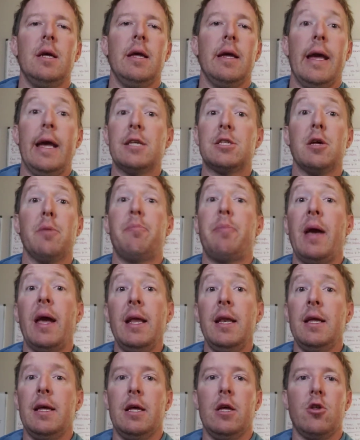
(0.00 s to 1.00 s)
It's a
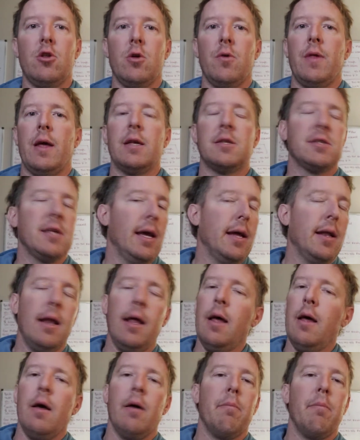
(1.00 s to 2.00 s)
beta issue, they say.
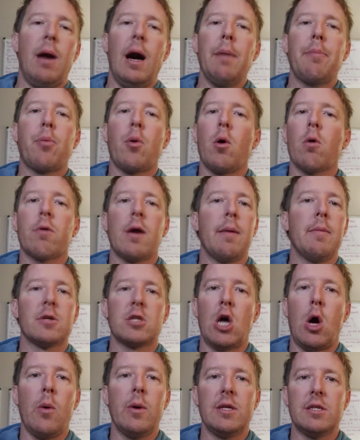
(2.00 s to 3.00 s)
My program has
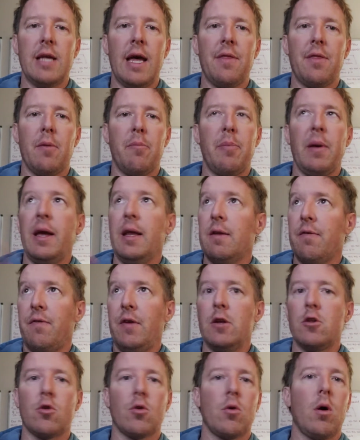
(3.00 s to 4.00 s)
always had the beta
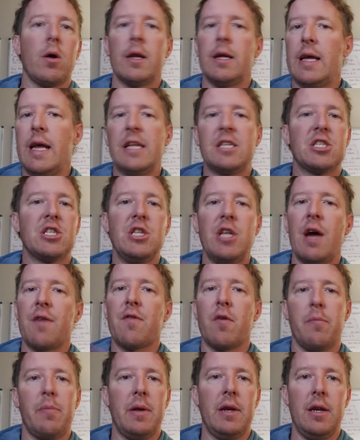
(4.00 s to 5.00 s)
feature on it. It's
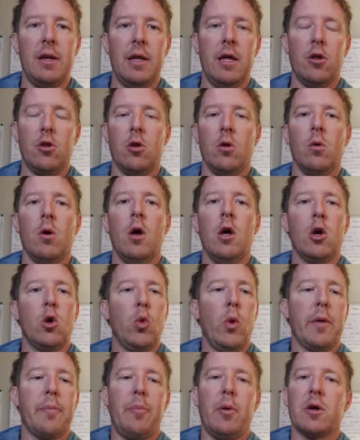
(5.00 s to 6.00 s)
never been an issue.
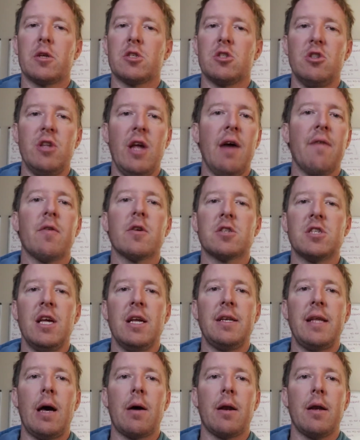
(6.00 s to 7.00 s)
QuickBooks never
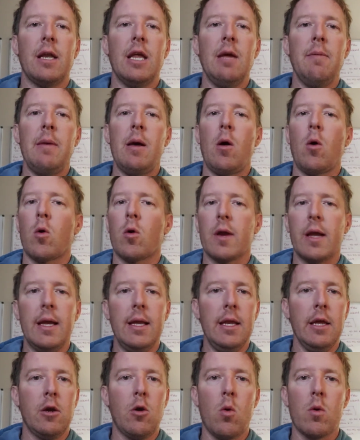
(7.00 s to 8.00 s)
sent out an email or
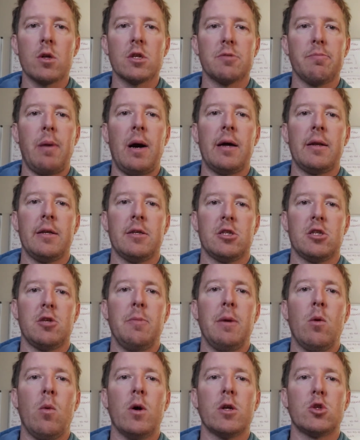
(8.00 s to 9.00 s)
any correspondence to
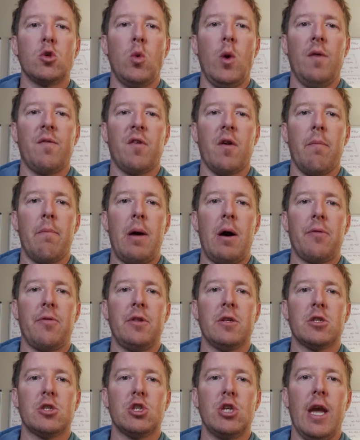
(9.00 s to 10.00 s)
me whatsoever about
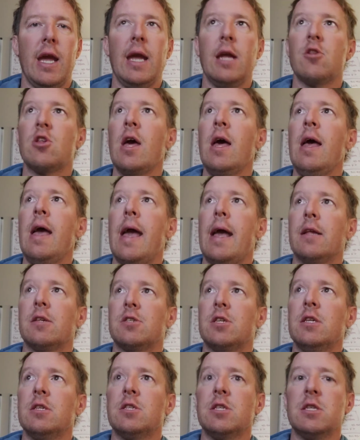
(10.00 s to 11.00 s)
this change. And
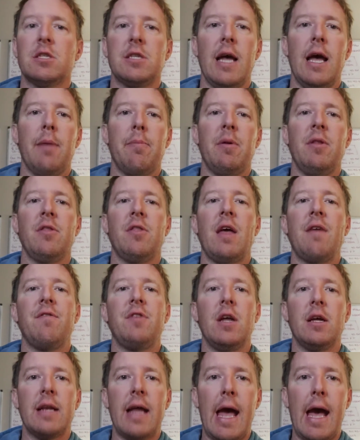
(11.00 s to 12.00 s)
since it's happened, they've
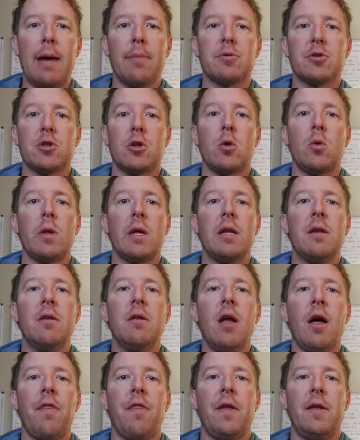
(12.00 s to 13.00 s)
done absolutely
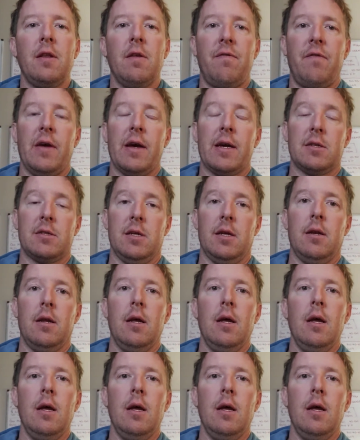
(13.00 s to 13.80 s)
nothing to fix it.